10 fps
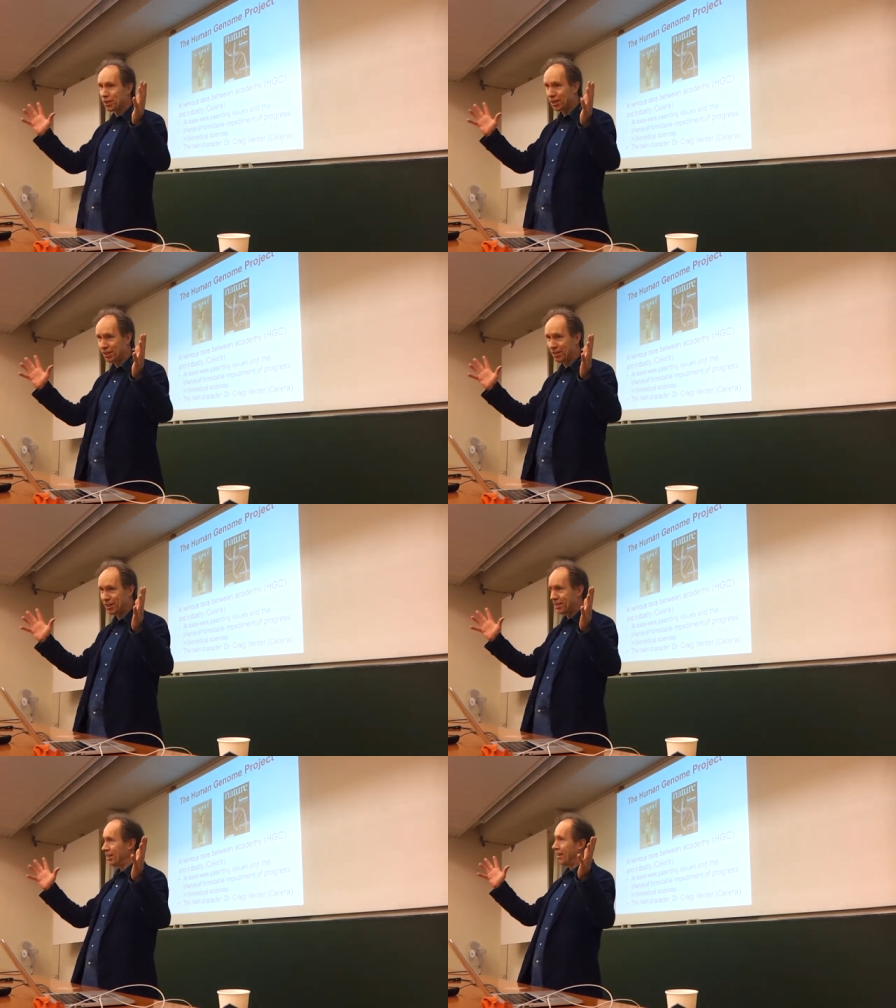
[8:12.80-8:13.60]

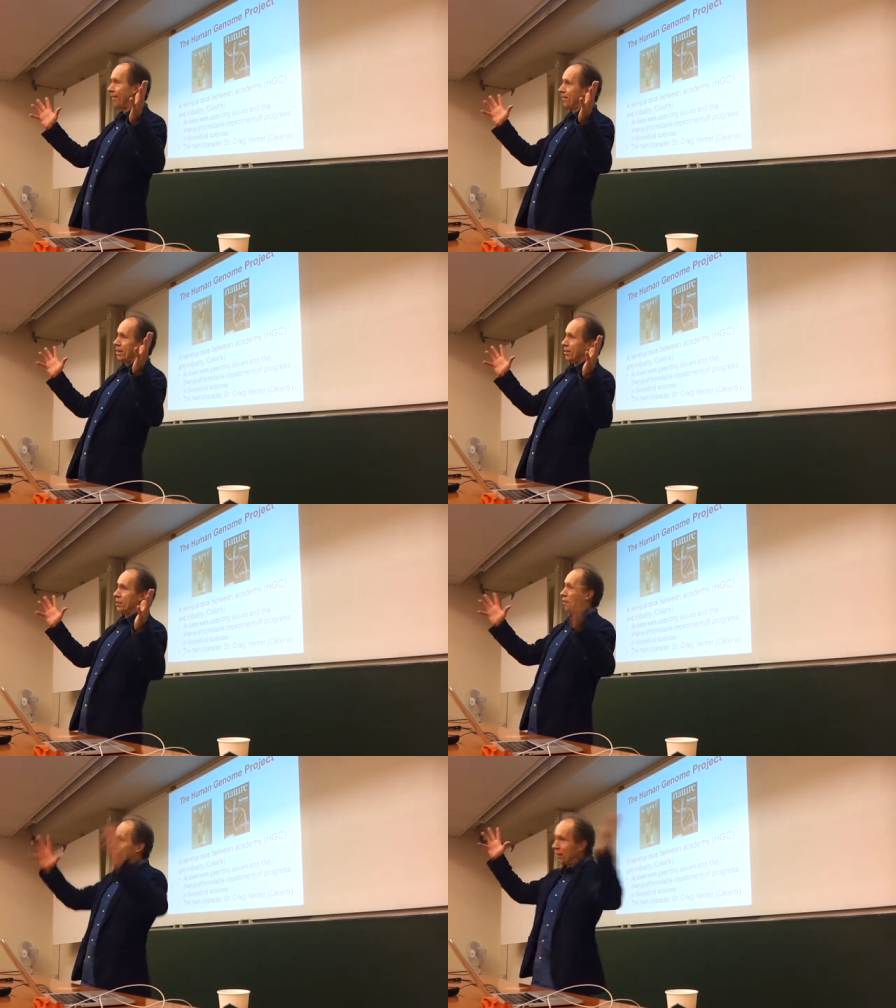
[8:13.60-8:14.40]
positions?
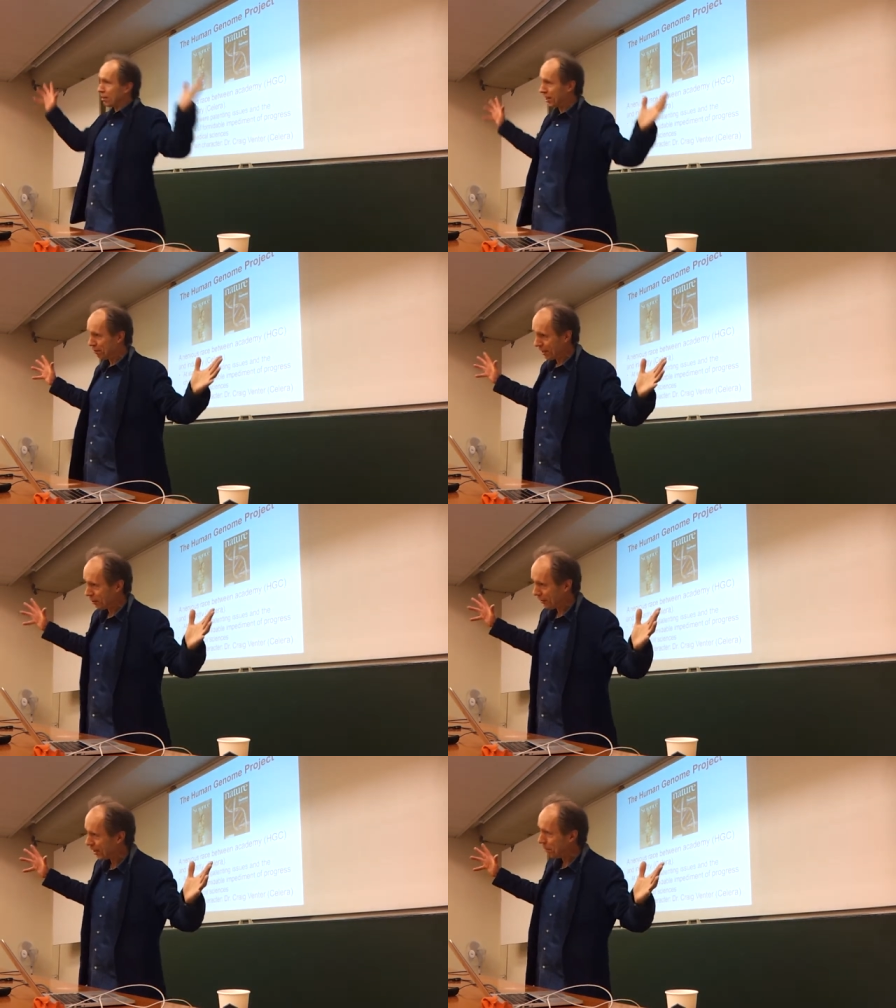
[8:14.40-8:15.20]
You know, we'd never given
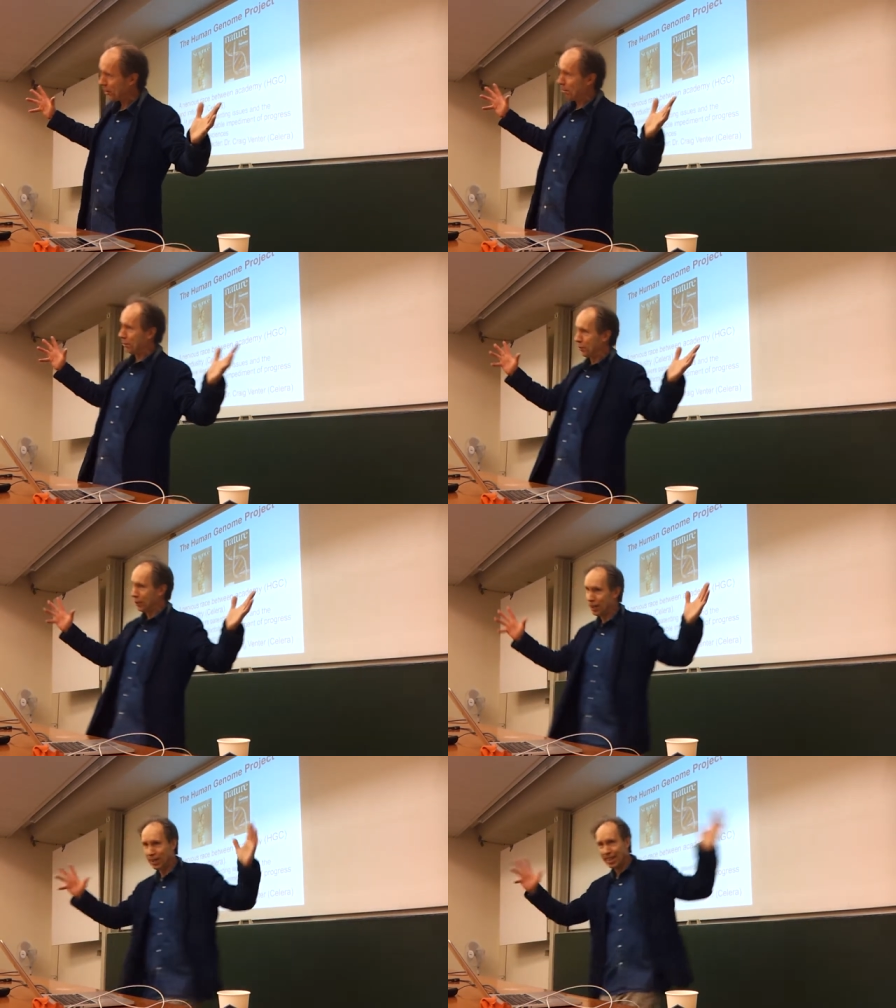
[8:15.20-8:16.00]
that to anybody
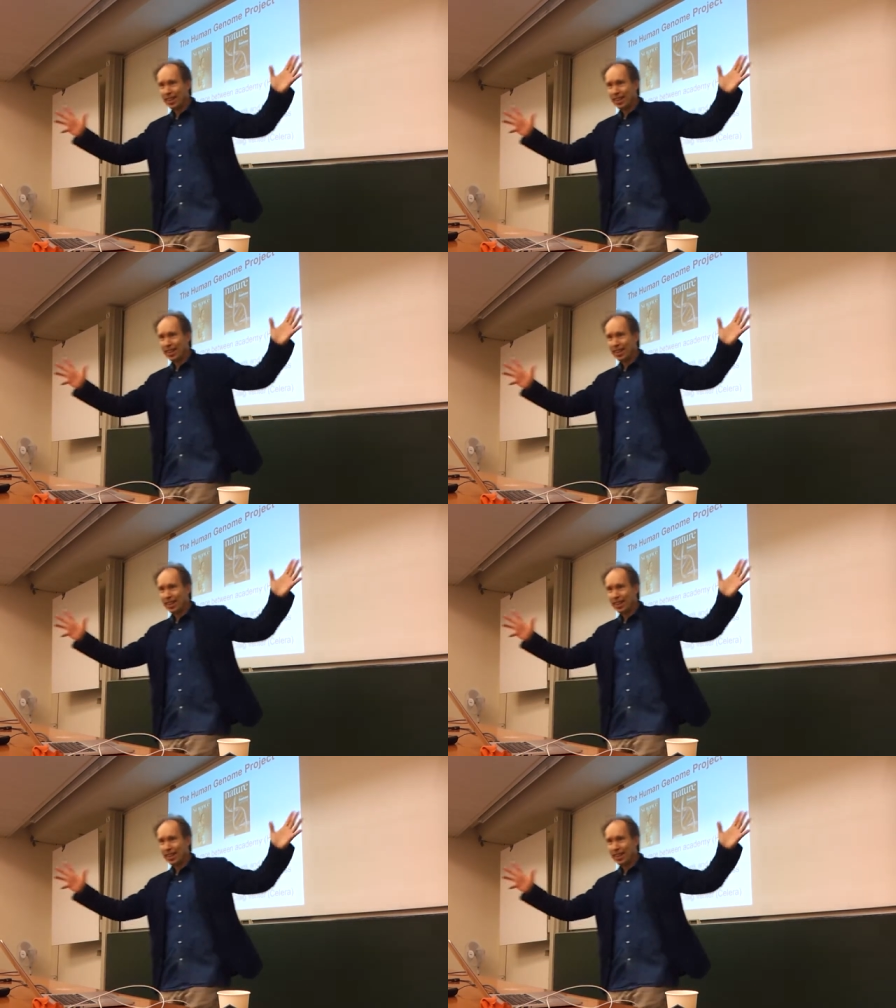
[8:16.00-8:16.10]
before.